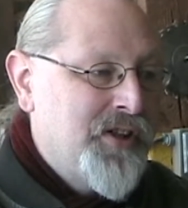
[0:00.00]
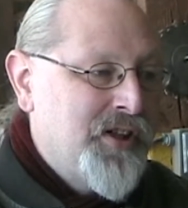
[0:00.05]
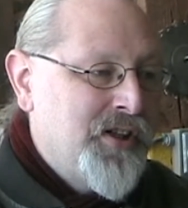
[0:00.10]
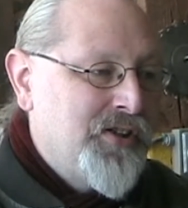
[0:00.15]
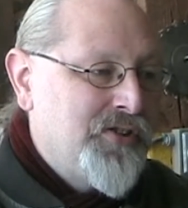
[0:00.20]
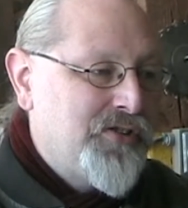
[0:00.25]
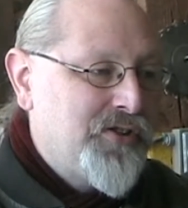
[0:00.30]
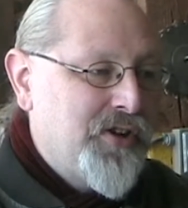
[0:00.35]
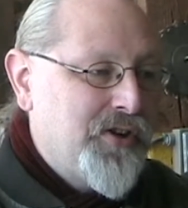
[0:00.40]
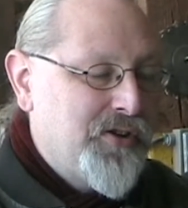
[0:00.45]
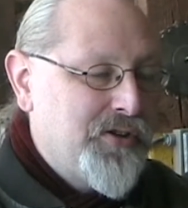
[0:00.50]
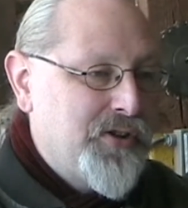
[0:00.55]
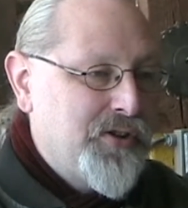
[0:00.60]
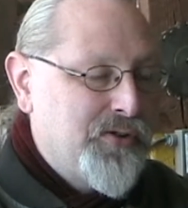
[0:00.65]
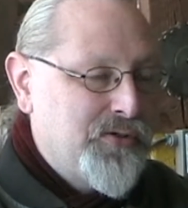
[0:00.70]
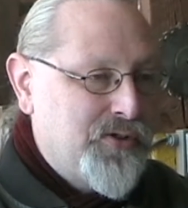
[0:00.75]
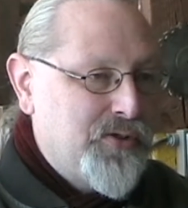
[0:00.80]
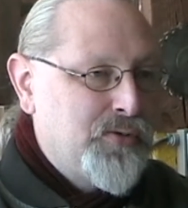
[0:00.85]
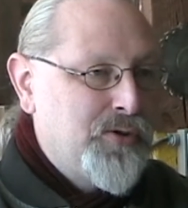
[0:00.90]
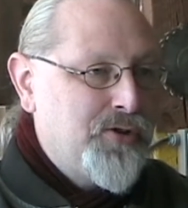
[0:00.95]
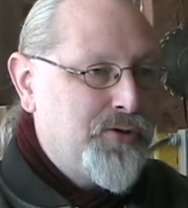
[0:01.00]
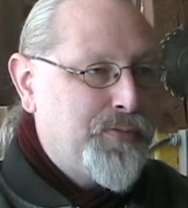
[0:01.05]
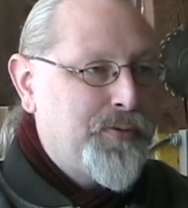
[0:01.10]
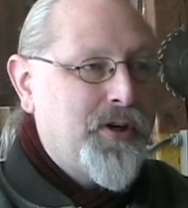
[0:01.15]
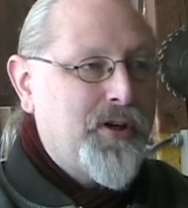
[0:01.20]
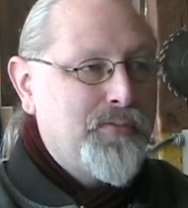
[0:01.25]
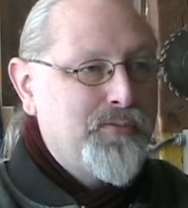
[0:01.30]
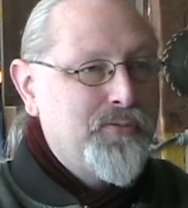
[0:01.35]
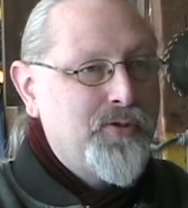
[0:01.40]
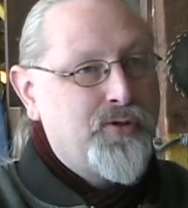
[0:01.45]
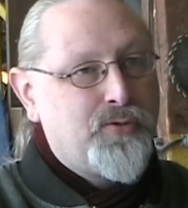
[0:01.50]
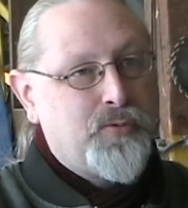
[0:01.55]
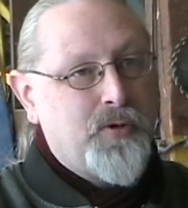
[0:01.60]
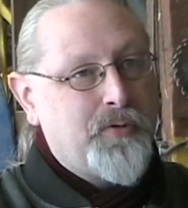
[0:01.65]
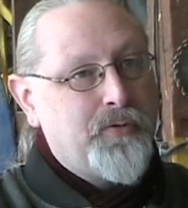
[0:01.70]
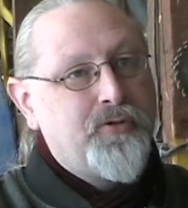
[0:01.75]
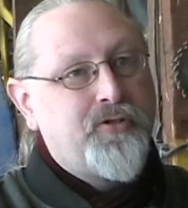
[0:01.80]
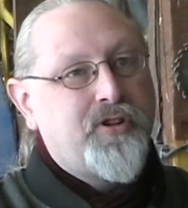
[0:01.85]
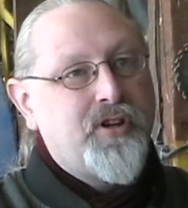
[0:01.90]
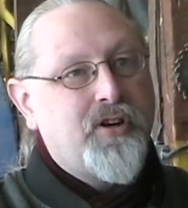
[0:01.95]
So the worst problem was what was going to